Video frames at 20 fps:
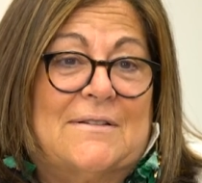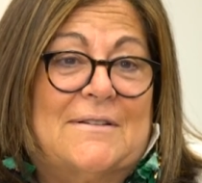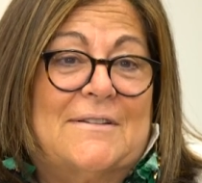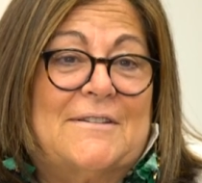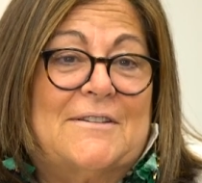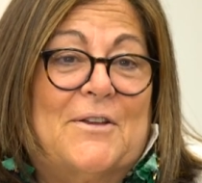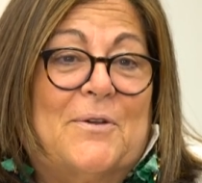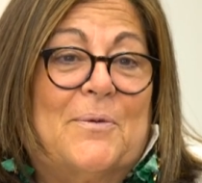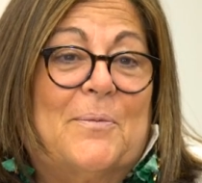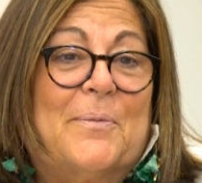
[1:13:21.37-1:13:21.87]

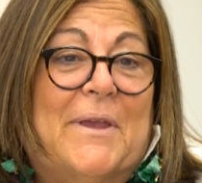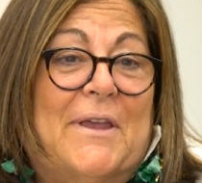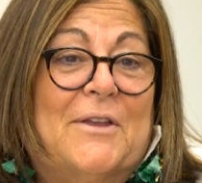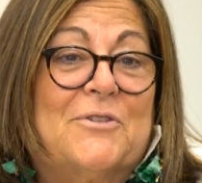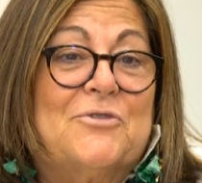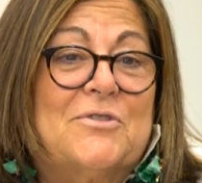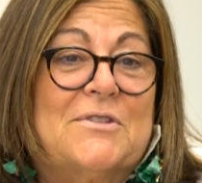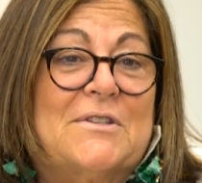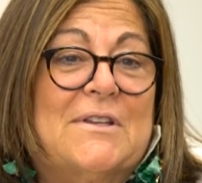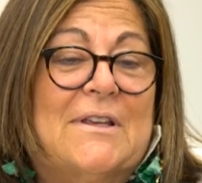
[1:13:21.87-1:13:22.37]
So it'll be
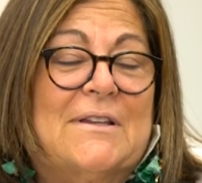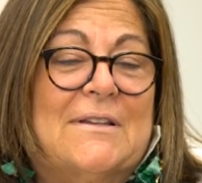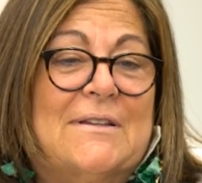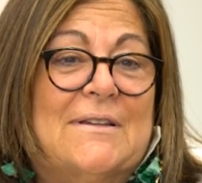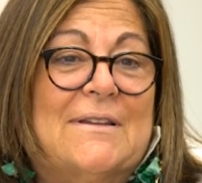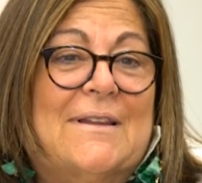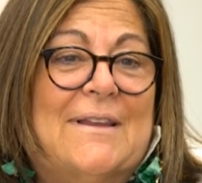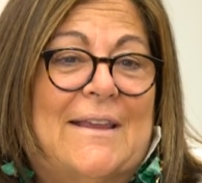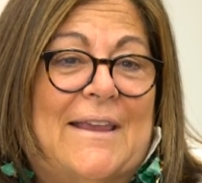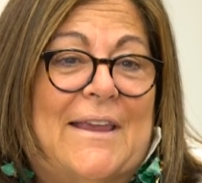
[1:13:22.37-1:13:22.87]
interesting
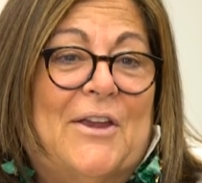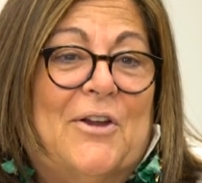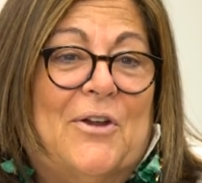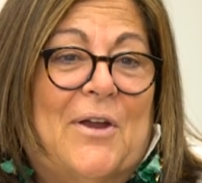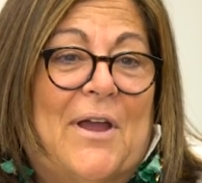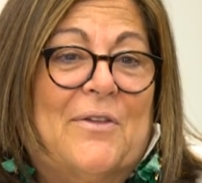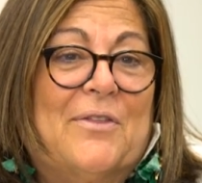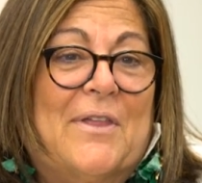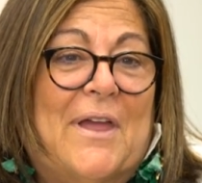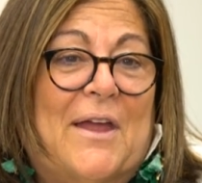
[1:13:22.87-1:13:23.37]
to hear
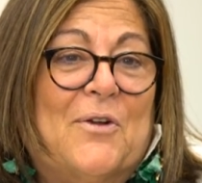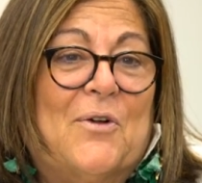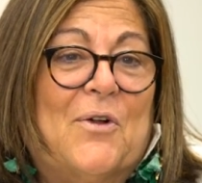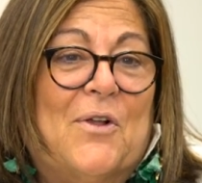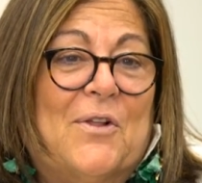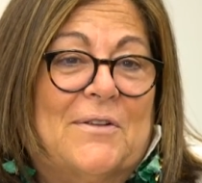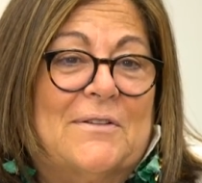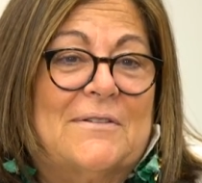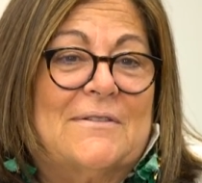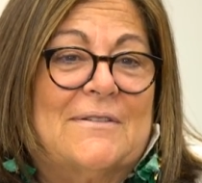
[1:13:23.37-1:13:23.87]
how that
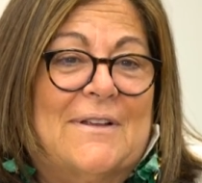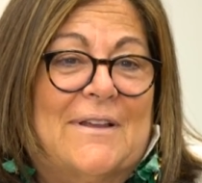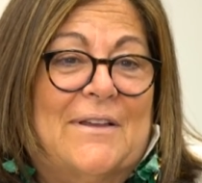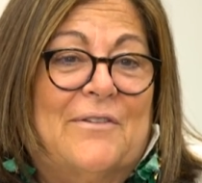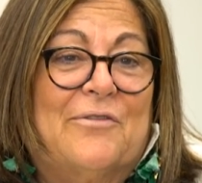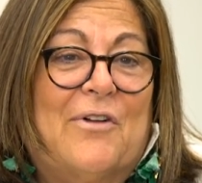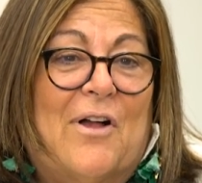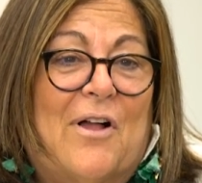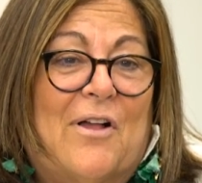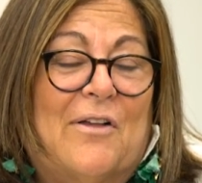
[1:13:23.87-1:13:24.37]
all
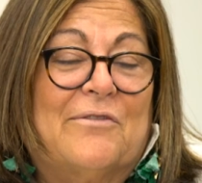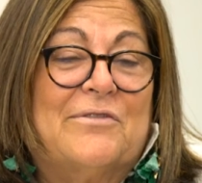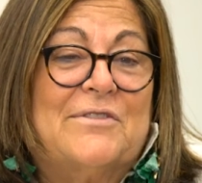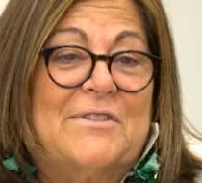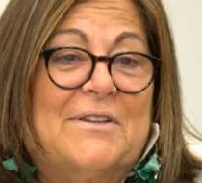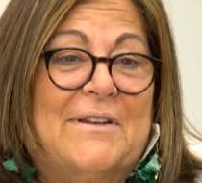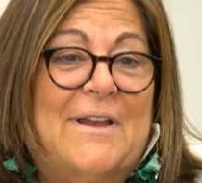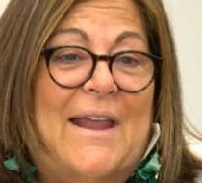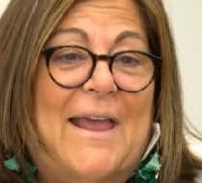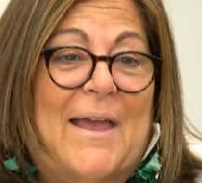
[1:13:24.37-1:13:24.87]
evolves
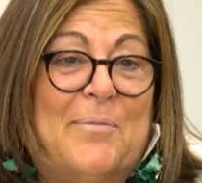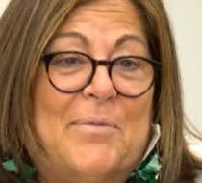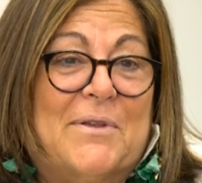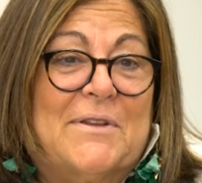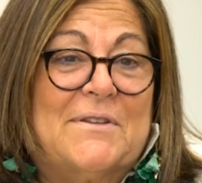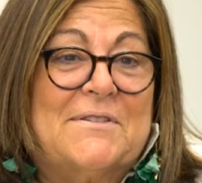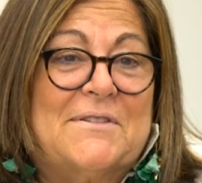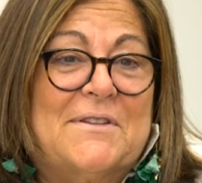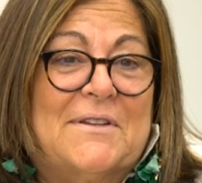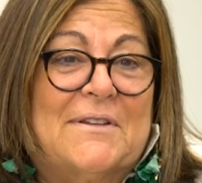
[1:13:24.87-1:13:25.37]
and
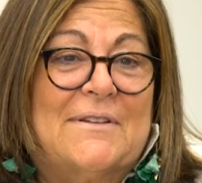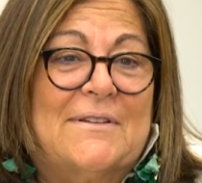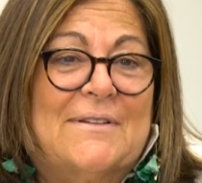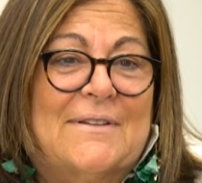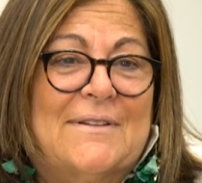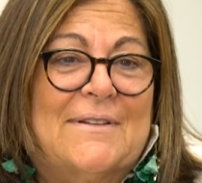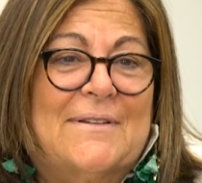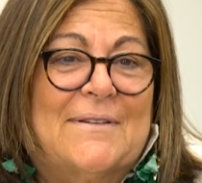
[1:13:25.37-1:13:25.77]
happens and